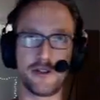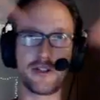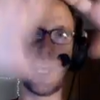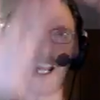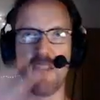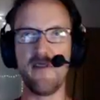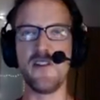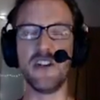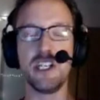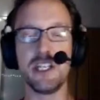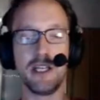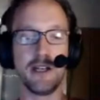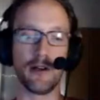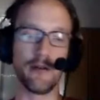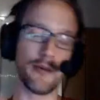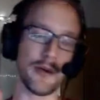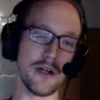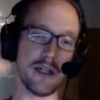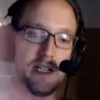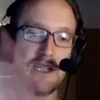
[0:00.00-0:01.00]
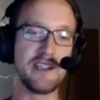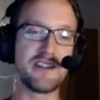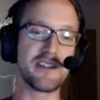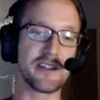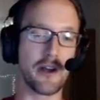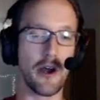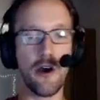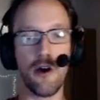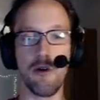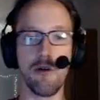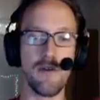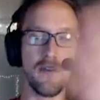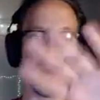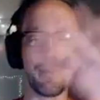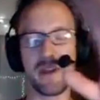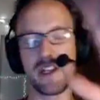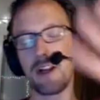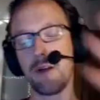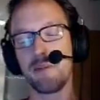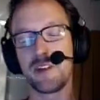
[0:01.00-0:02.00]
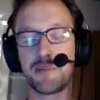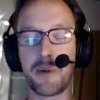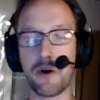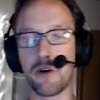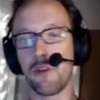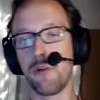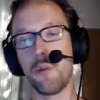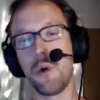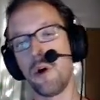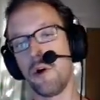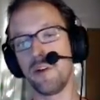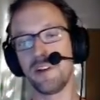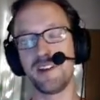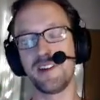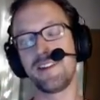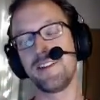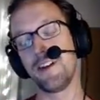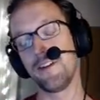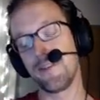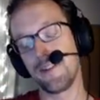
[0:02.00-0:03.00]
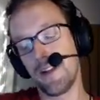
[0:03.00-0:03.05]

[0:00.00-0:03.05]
kind of near where it needs to go, and that becomes part of the walls and stuff.